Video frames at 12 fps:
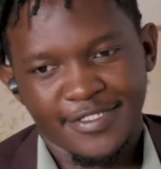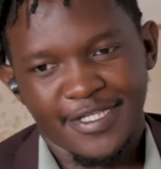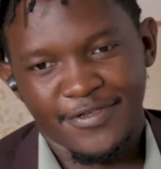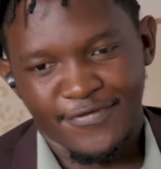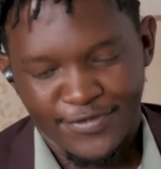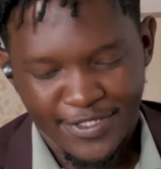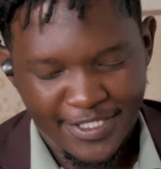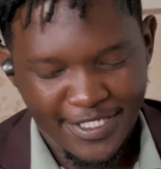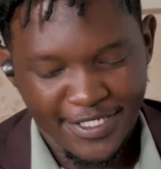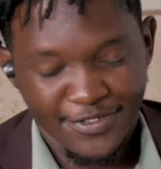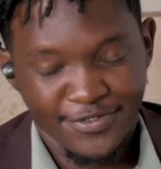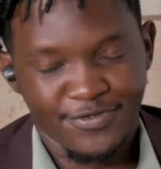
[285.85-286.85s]
Thank you for that.
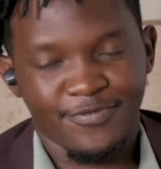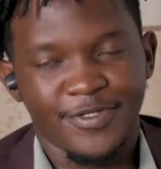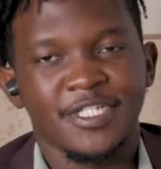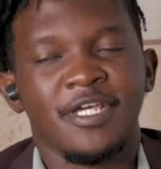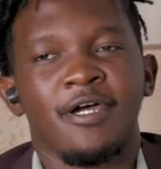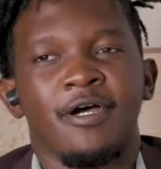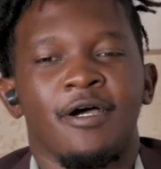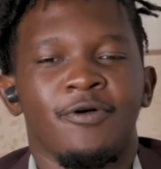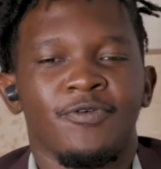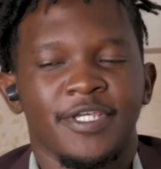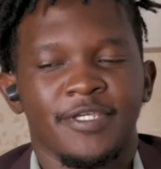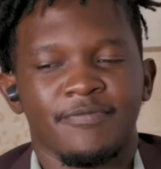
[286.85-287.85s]
Thank you so much.
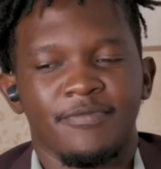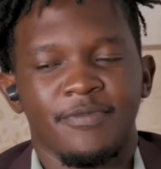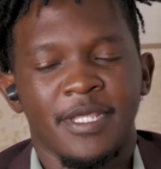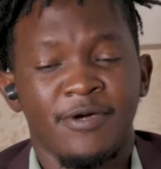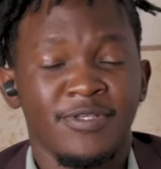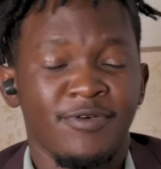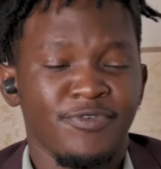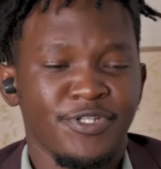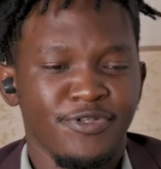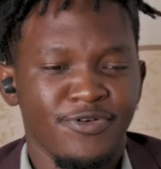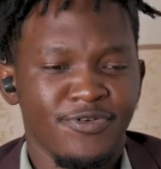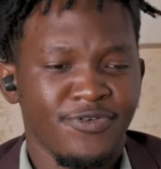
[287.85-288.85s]
Okay, now that we
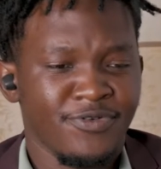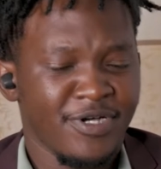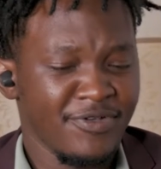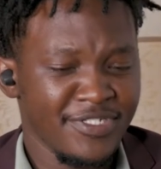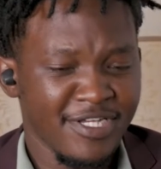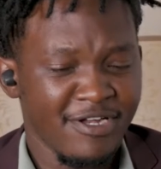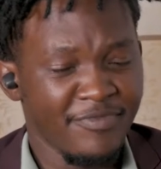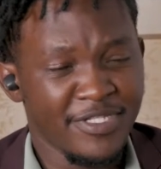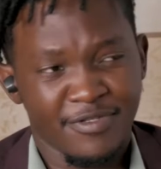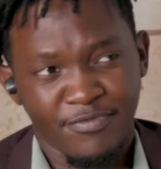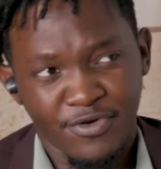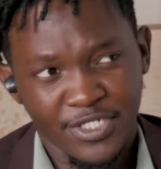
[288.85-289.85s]
know how CRM is
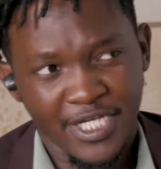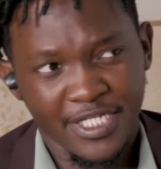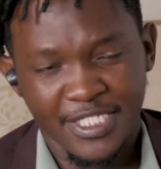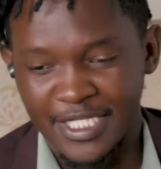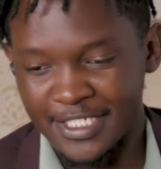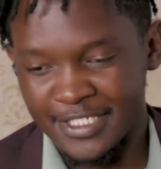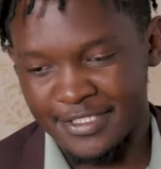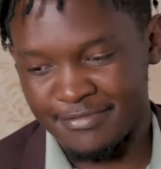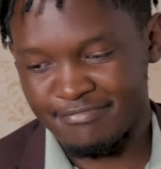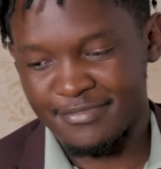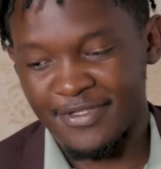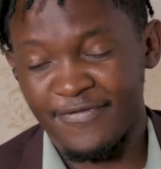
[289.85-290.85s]
important and
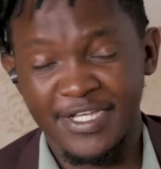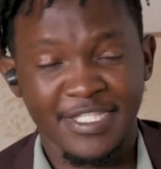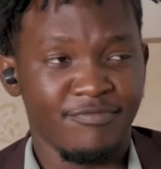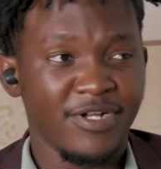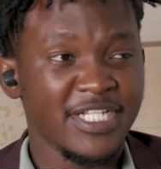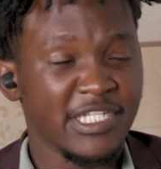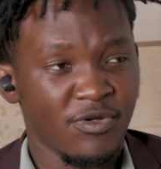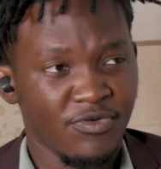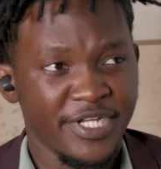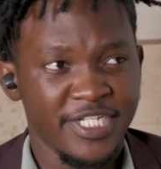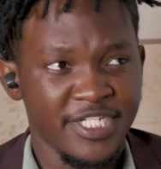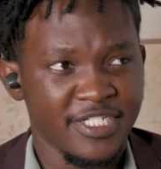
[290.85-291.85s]
the fact that brands are
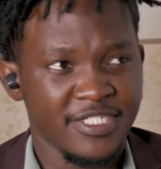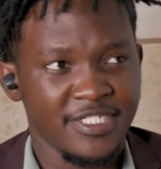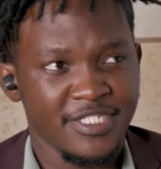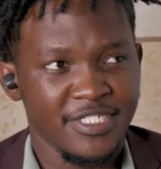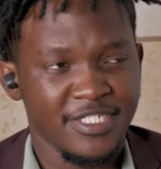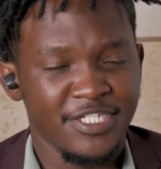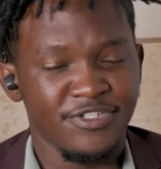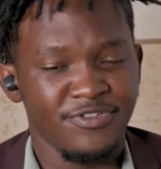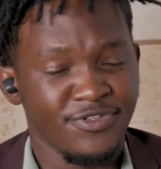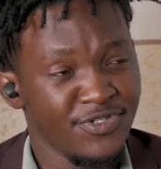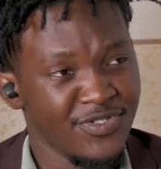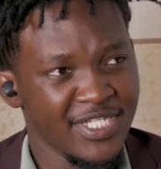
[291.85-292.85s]
already,
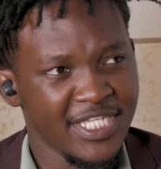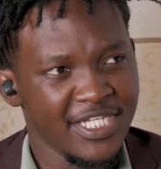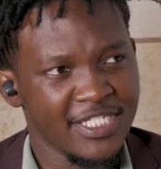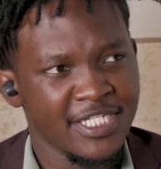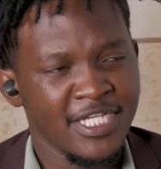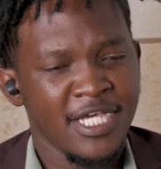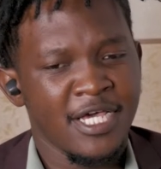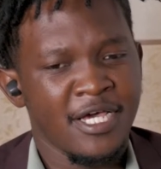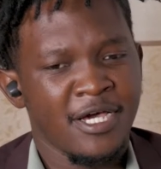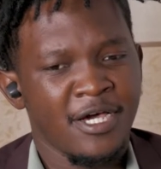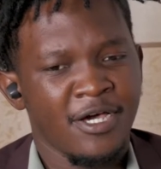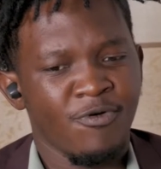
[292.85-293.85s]
using it,
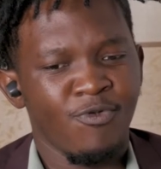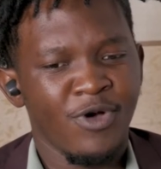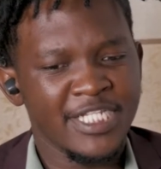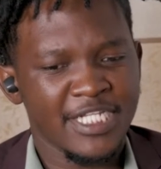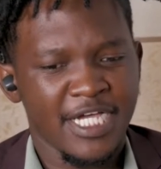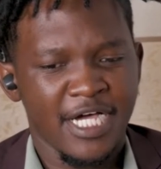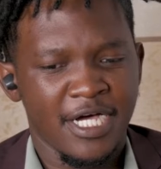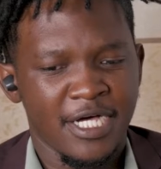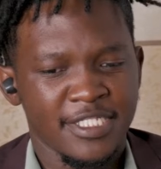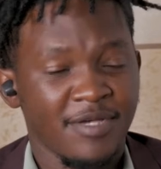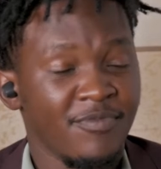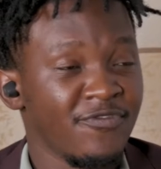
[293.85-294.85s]
what are
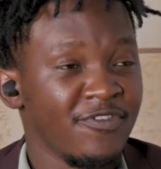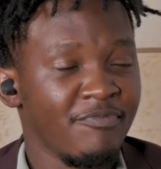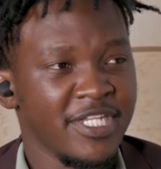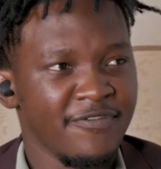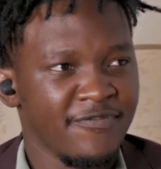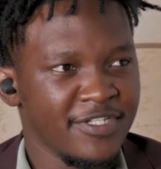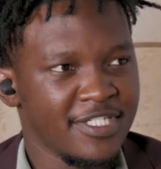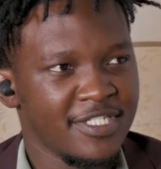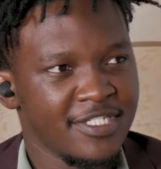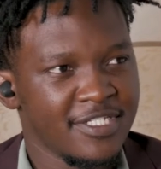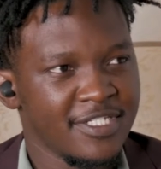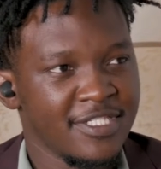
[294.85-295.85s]
some of the
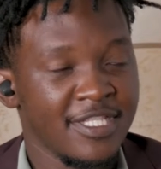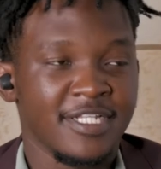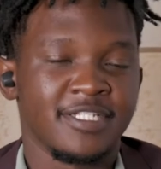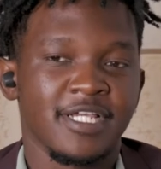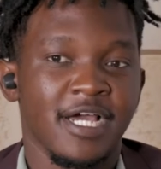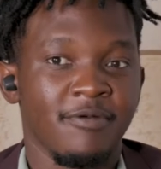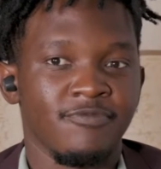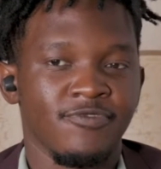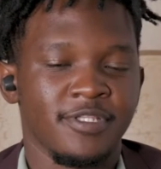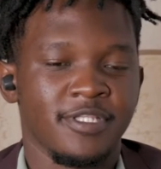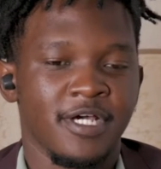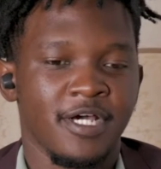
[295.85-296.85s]
benefits that come
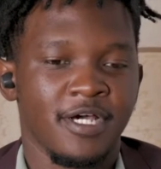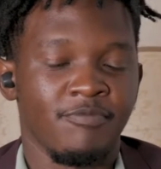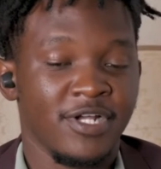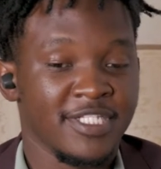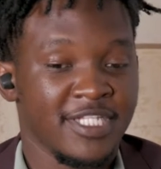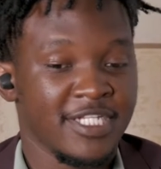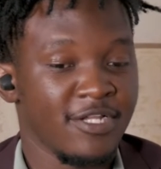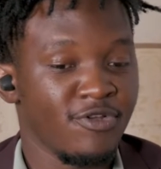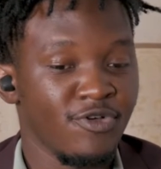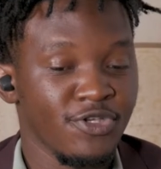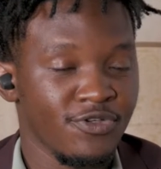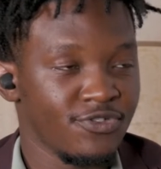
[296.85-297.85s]
with brands that are
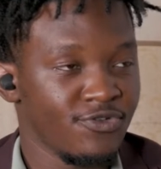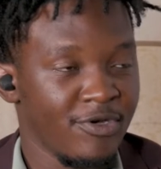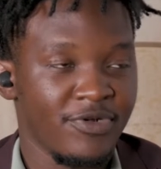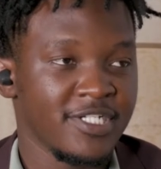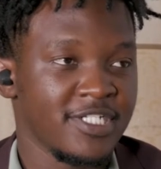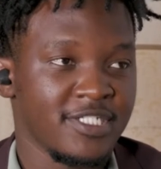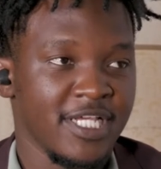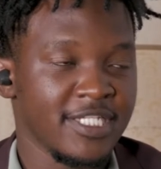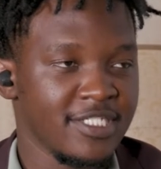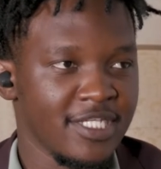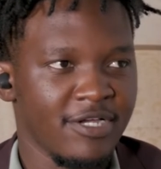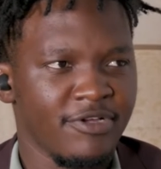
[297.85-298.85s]
loyal to a practice like
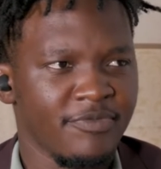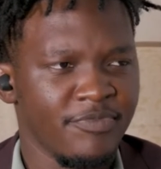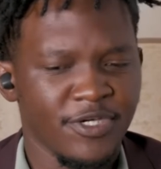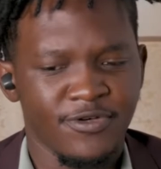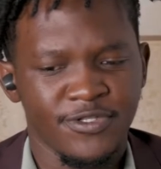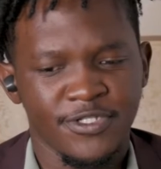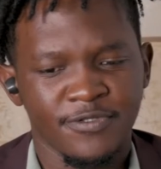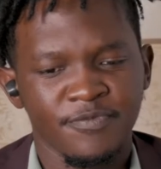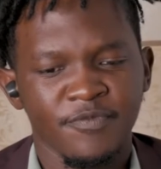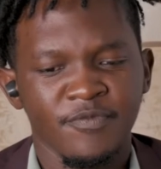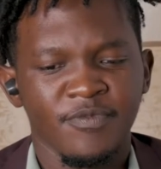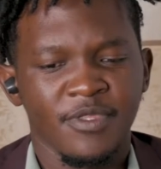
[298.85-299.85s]
CRM? Because
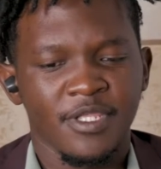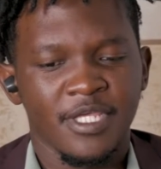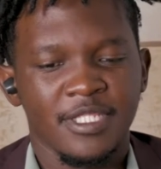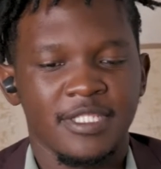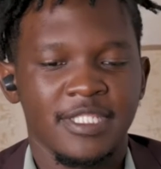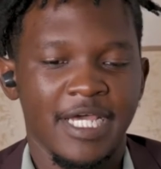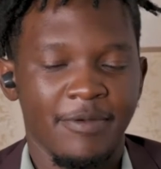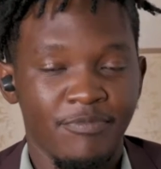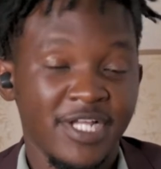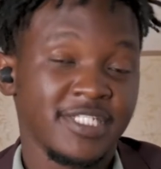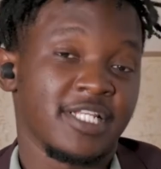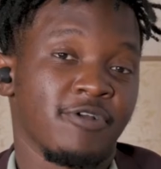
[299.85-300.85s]
there are
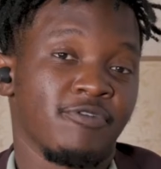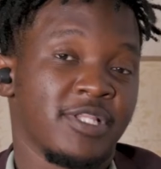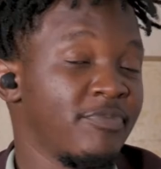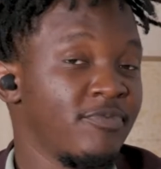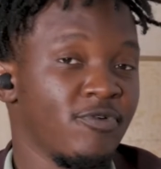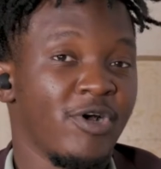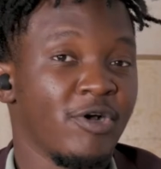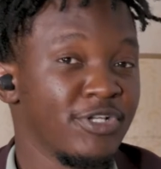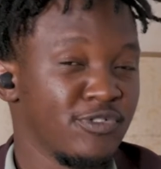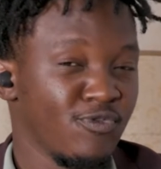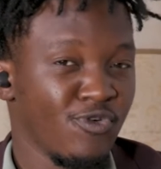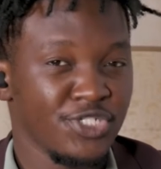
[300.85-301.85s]
brands are people who are going
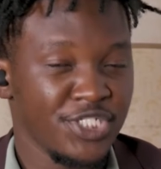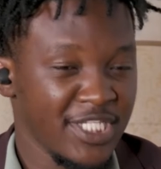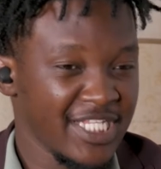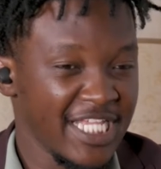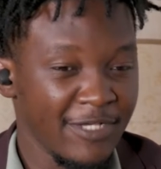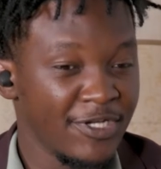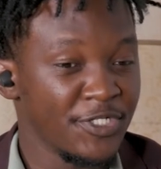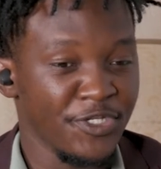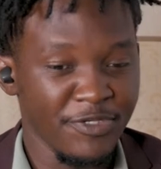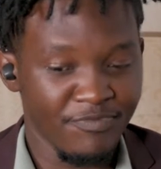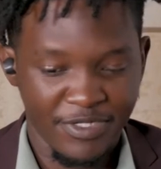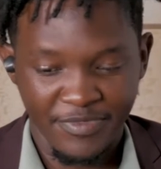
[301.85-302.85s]
to watch this and they want to
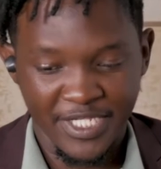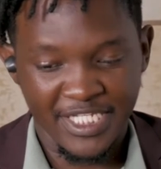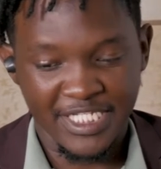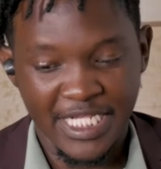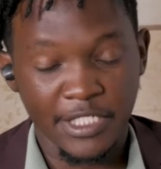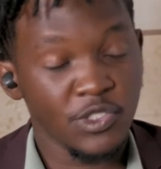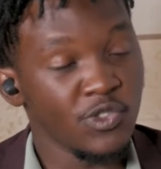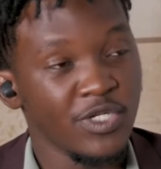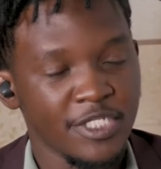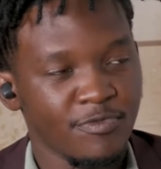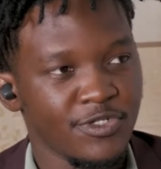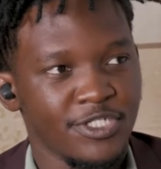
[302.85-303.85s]
implement it as soon
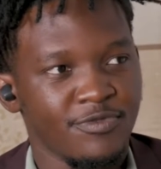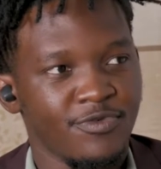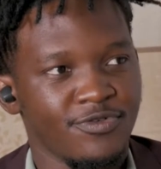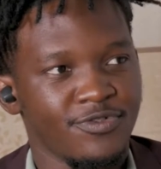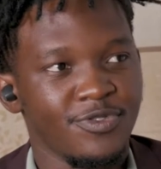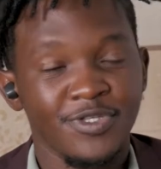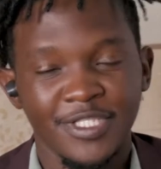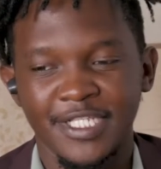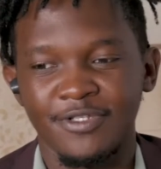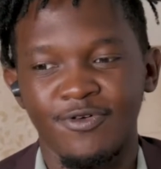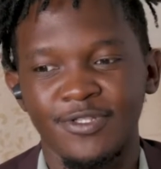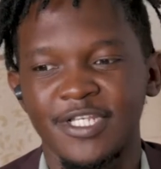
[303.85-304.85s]
as possible. Not
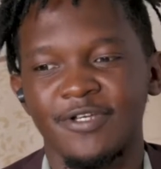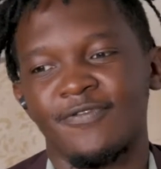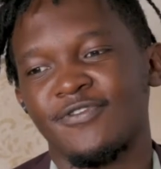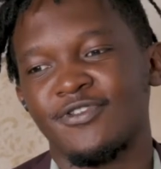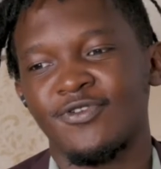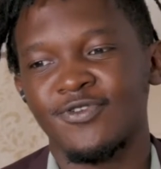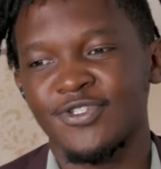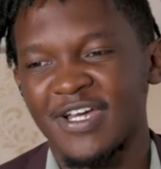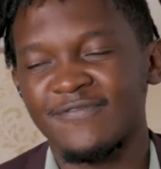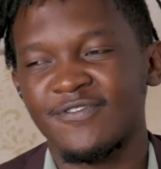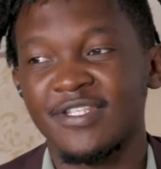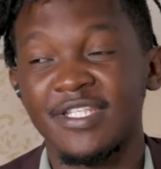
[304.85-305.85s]
this whole thing of you
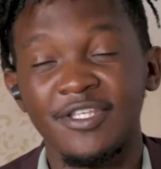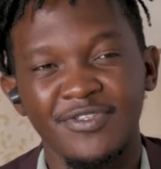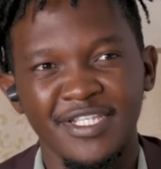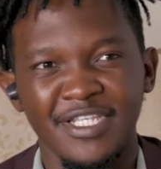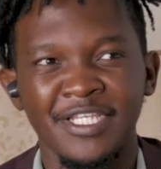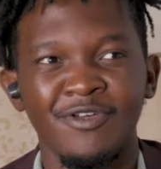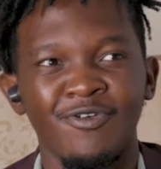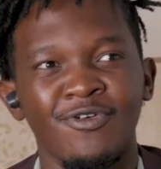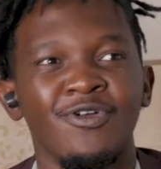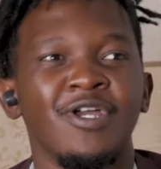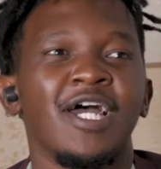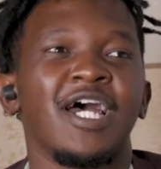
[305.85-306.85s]
have to see your
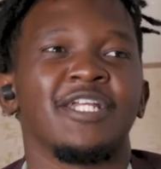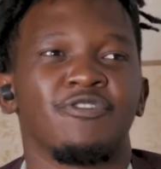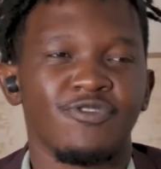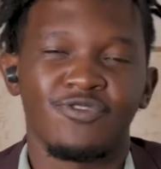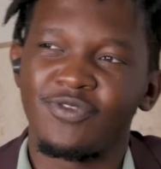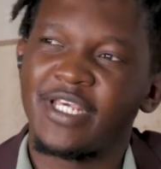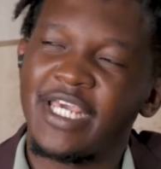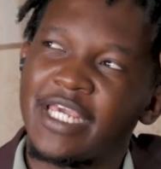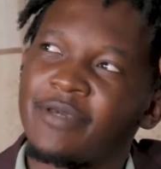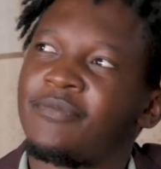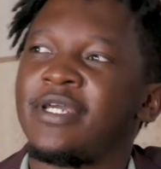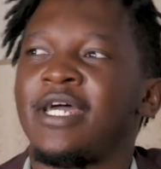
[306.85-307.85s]
CEO and talk to
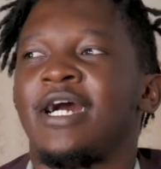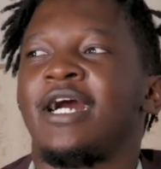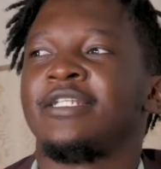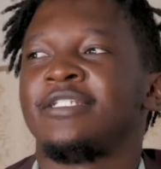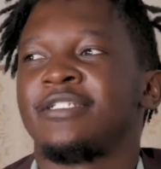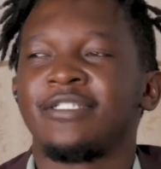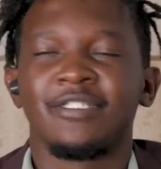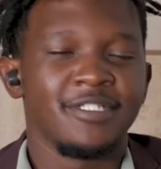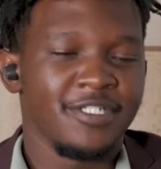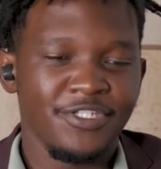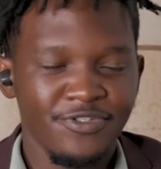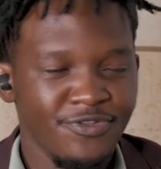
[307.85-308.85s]
them
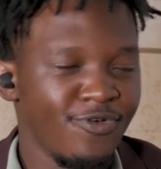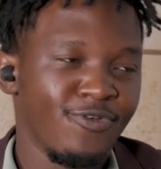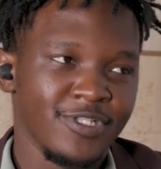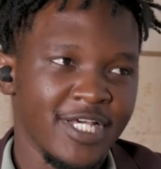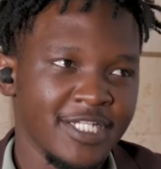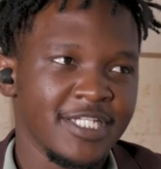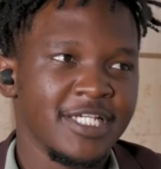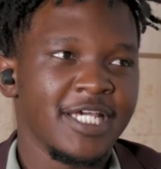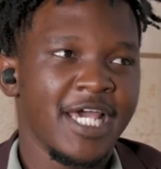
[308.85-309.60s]
and all that.